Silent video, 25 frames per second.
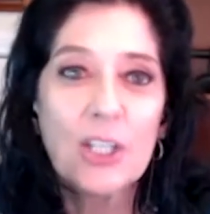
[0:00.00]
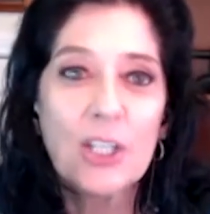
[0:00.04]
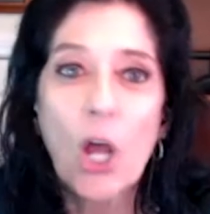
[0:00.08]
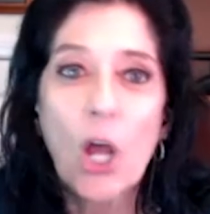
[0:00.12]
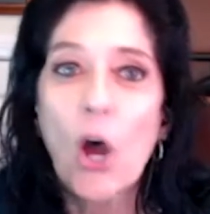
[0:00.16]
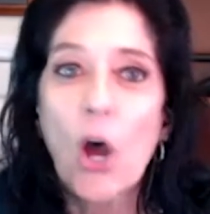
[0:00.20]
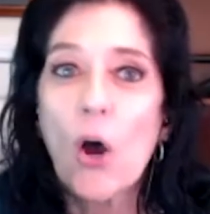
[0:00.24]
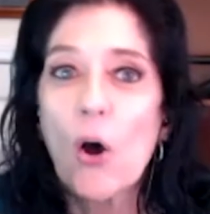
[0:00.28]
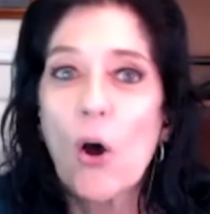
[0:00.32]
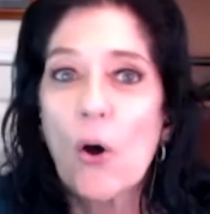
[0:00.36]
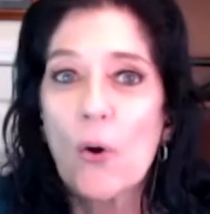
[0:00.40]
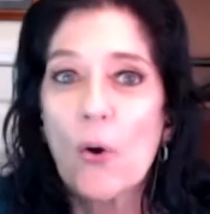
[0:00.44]

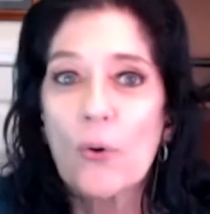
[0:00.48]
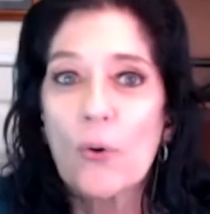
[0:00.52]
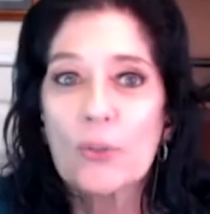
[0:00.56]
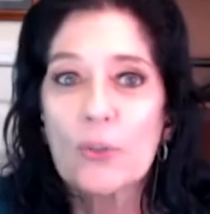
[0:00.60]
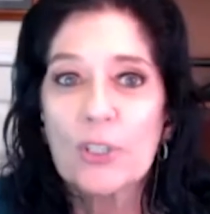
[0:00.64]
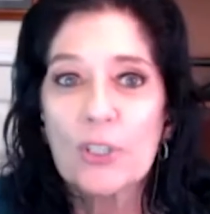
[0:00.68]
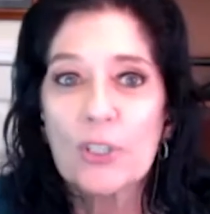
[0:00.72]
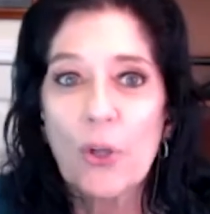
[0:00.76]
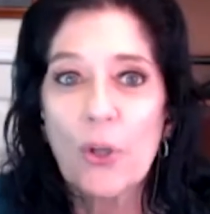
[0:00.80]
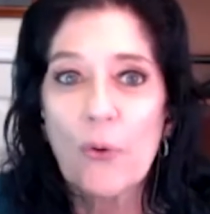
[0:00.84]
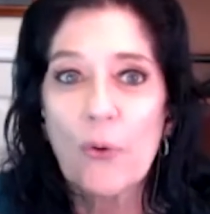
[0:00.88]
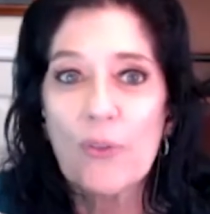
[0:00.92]
So
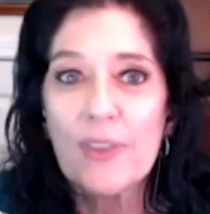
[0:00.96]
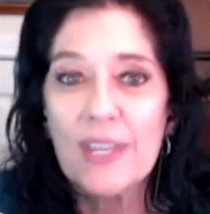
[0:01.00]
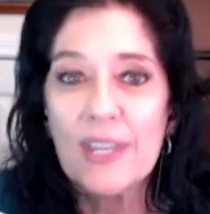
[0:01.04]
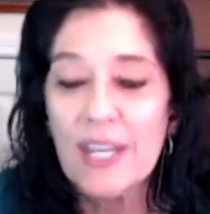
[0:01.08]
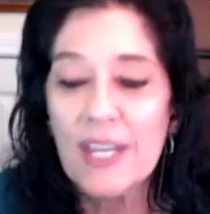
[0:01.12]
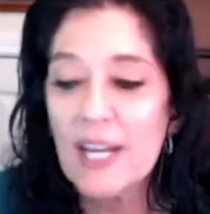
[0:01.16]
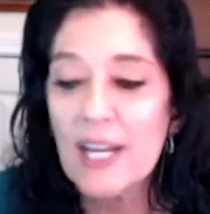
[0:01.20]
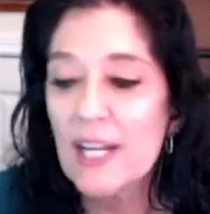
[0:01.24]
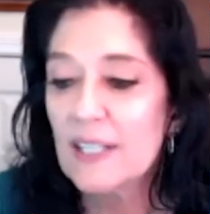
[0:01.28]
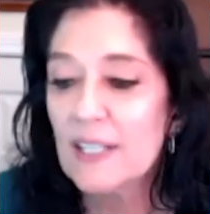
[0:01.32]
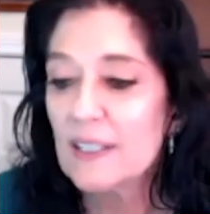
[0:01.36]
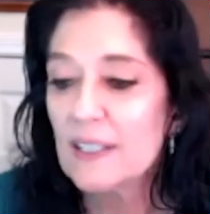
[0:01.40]

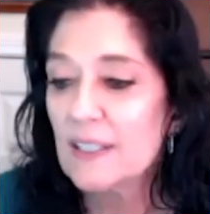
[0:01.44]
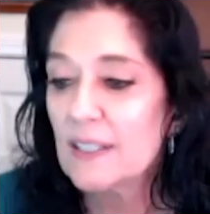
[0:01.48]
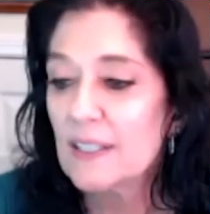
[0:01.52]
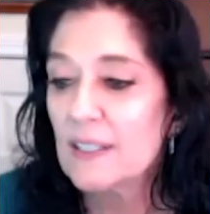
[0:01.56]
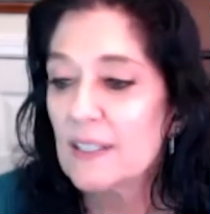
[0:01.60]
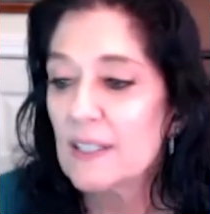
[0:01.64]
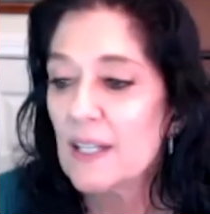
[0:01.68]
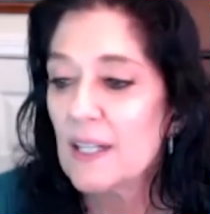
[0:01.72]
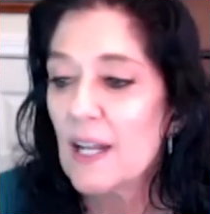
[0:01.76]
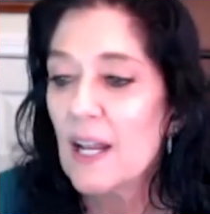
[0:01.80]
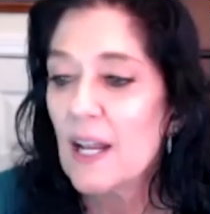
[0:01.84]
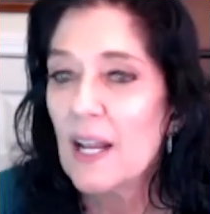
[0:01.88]

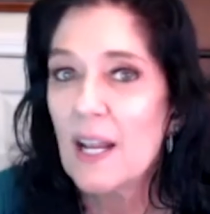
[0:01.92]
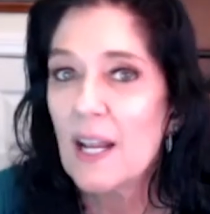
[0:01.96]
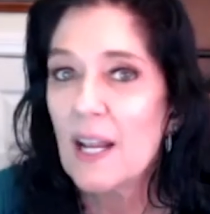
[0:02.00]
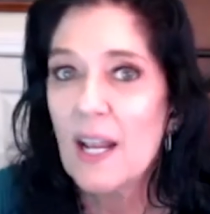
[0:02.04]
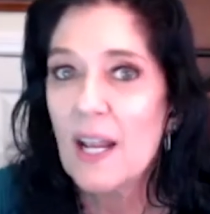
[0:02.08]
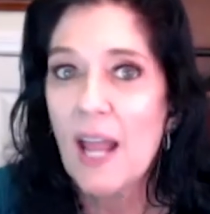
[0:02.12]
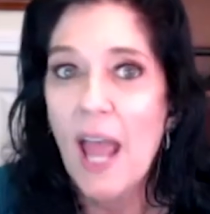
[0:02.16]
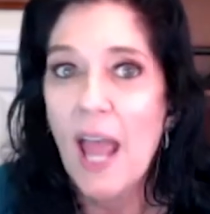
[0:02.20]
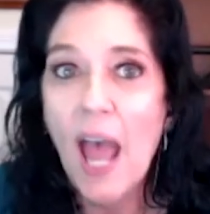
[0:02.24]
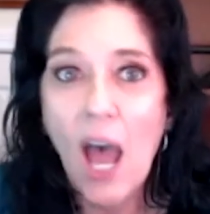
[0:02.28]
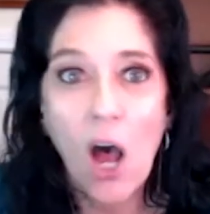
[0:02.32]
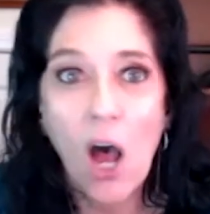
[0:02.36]
this
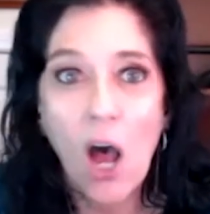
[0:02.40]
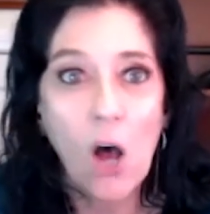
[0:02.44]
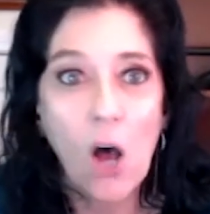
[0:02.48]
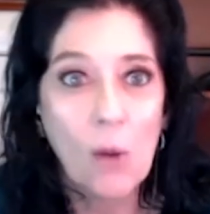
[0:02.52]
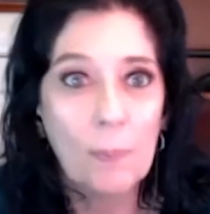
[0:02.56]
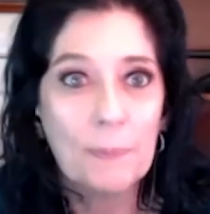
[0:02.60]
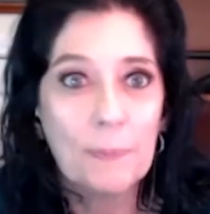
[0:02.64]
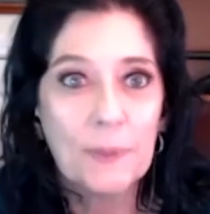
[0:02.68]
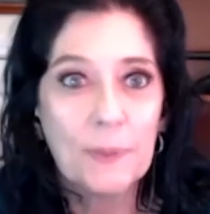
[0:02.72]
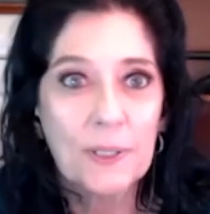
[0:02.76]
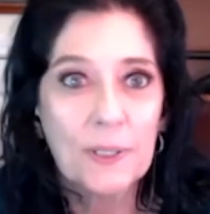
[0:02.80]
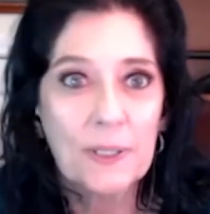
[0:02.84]

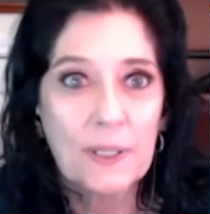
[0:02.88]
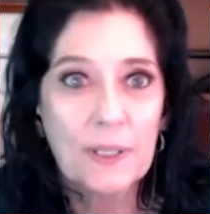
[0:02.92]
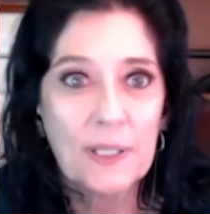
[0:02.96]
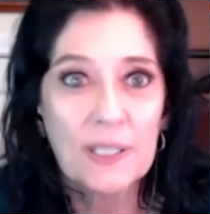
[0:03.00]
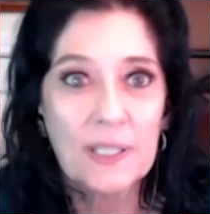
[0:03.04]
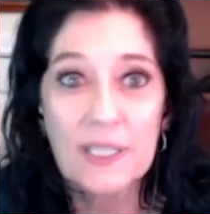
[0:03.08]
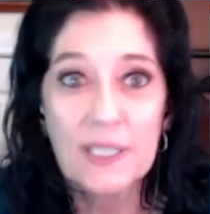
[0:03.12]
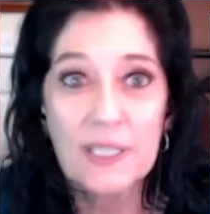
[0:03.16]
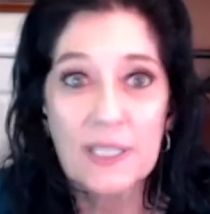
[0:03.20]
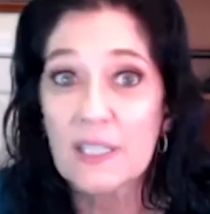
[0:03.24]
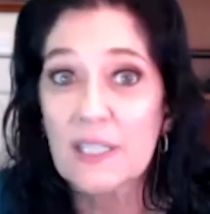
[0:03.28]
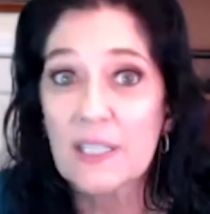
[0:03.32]
helps
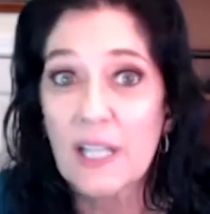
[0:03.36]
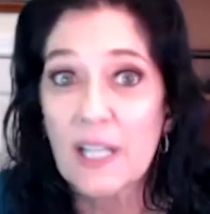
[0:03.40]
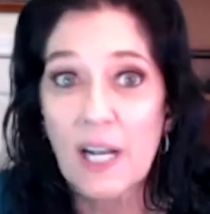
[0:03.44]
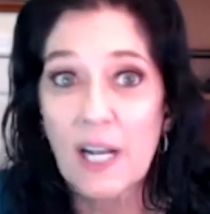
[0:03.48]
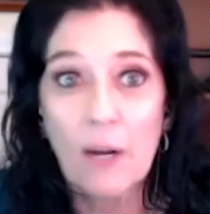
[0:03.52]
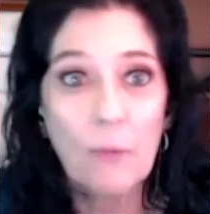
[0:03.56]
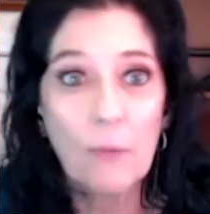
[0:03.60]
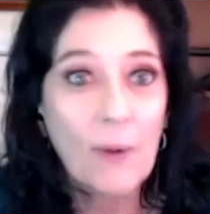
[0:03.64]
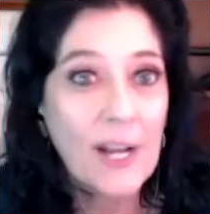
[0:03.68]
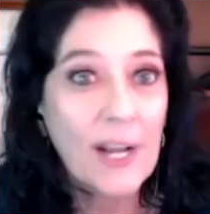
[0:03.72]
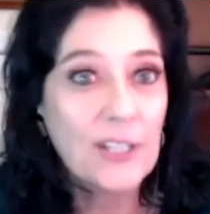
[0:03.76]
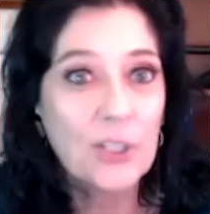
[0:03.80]
because it's going
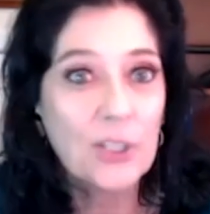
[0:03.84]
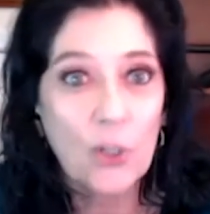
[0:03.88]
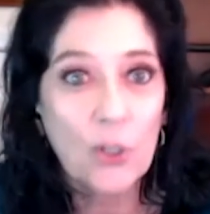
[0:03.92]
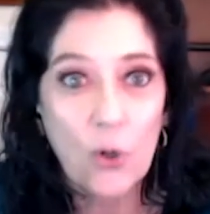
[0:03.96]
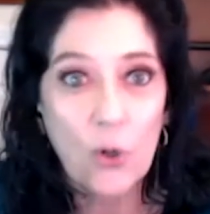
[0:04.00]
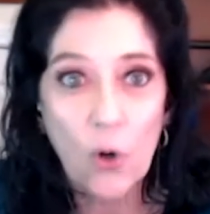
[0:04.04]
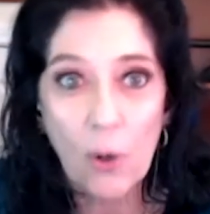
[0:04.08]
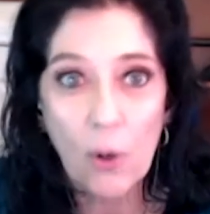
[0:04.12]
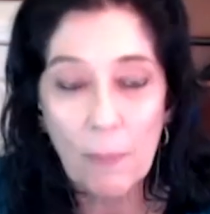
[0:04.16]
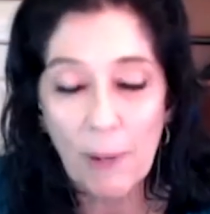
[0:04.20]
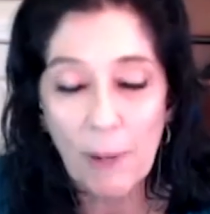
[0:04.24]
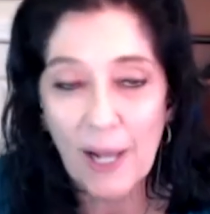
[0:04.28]
to raise your
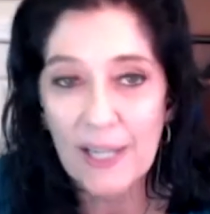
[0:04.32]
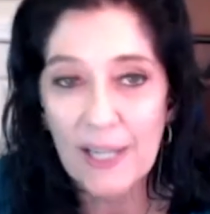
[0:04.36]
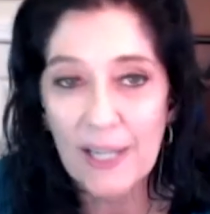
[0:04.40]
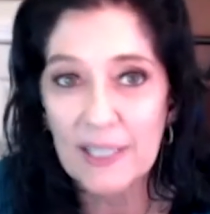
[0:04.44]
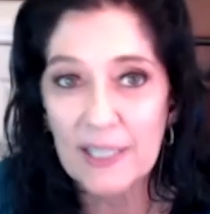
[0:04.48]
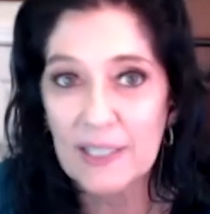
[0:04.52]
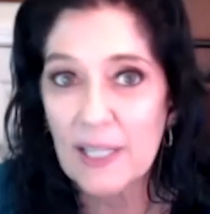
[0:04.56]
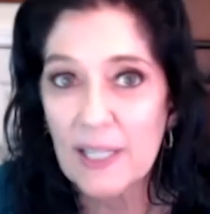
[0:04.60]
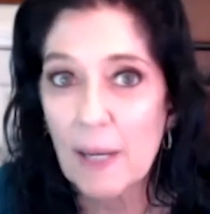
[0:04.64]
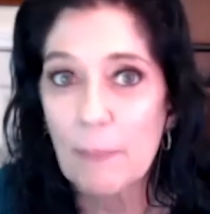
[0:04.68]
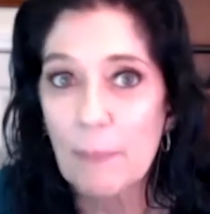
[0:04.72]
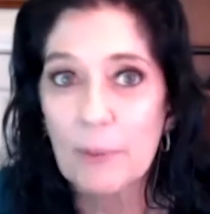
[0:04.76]
core
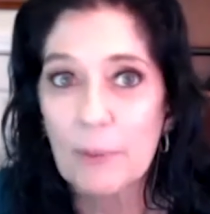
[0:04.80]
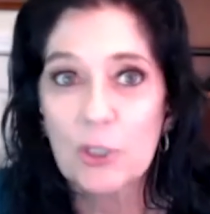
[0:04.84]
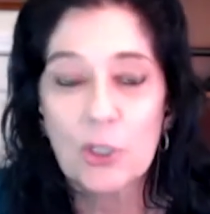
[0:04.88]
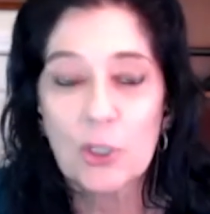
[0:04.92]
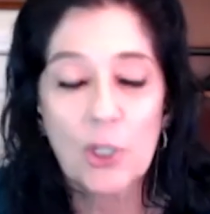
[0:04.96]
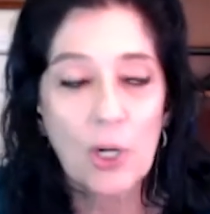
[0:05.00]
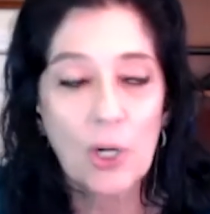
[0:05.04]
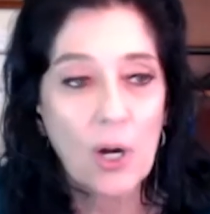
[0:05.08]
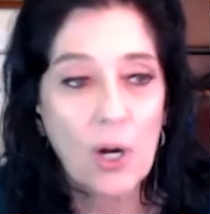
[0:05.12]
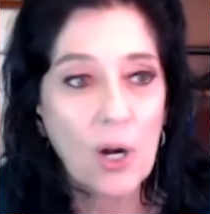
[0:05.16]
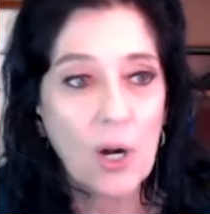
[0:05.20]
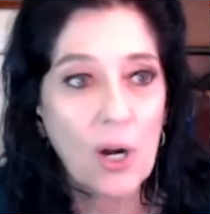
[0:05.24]
body
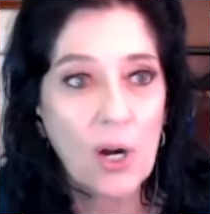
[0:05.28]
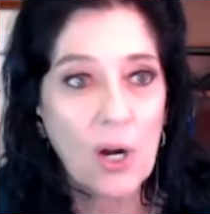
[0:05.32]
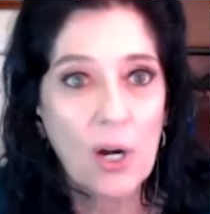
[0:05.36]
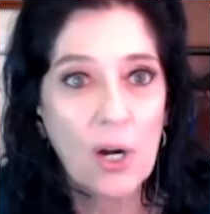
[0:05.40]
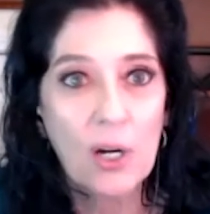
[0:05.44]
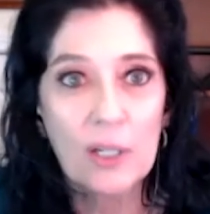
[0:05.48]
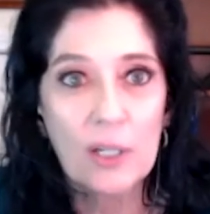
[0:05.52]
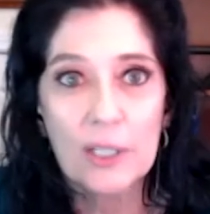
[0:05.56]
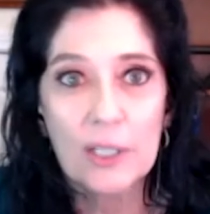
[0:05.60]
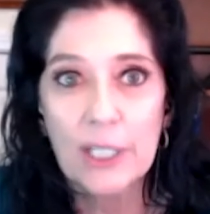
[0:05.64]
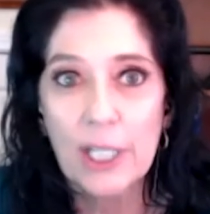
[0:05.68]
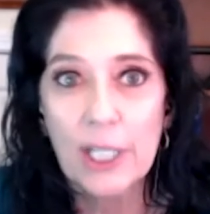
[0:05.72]

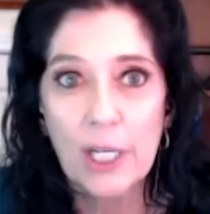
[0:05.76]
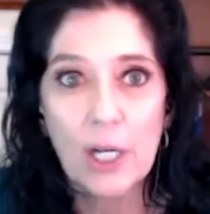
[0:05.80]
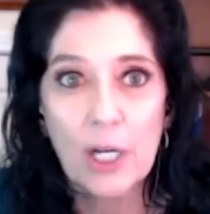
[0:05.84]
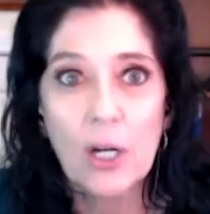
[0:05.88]
temperature,